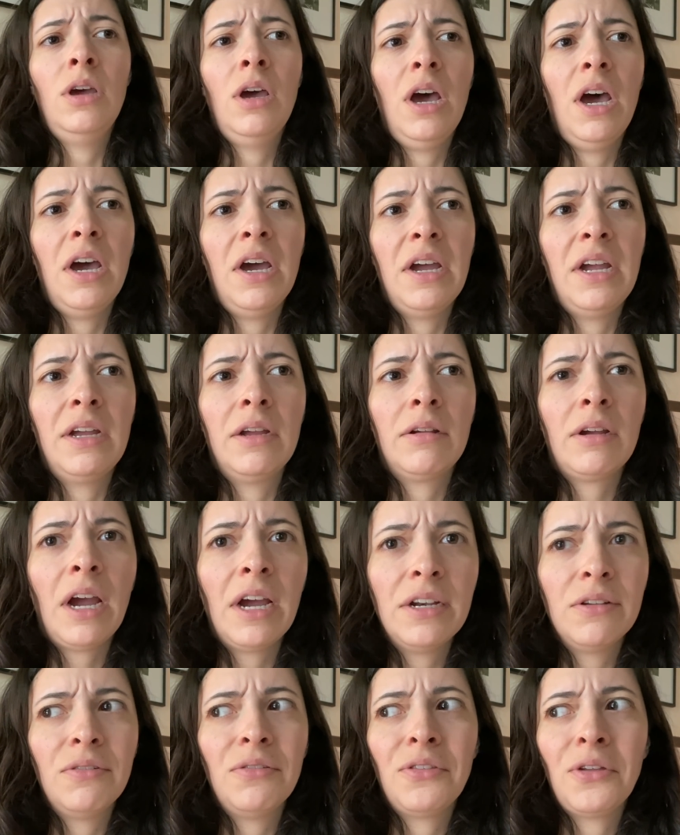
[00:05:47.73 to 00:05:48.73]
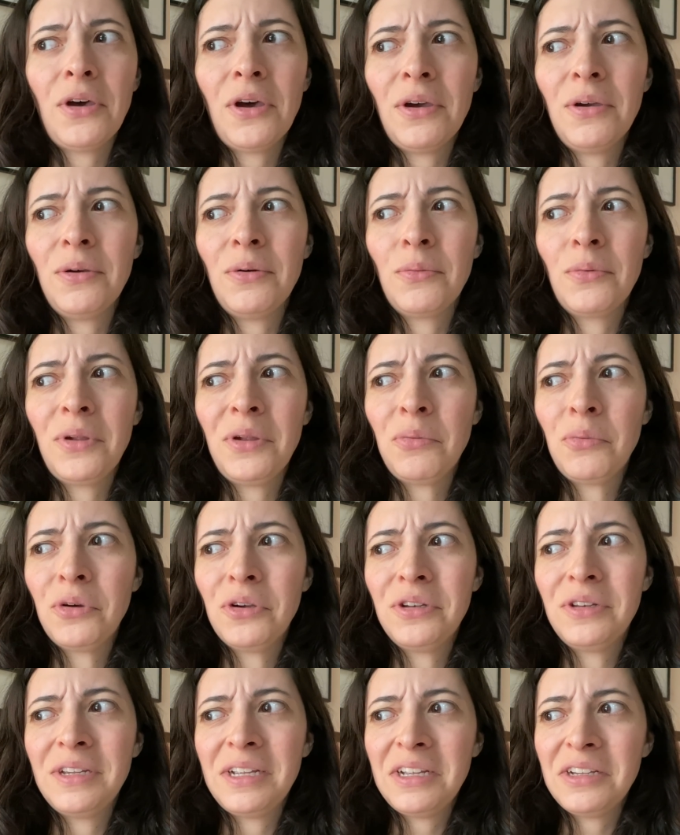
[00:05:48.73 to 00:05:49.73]
I kind of thought we
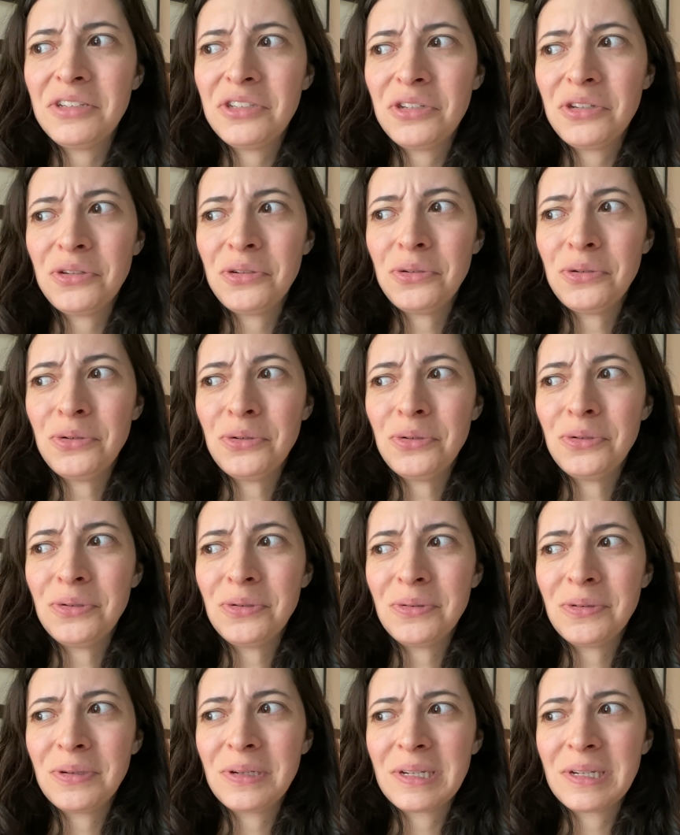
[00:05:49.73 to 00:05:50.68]
would need to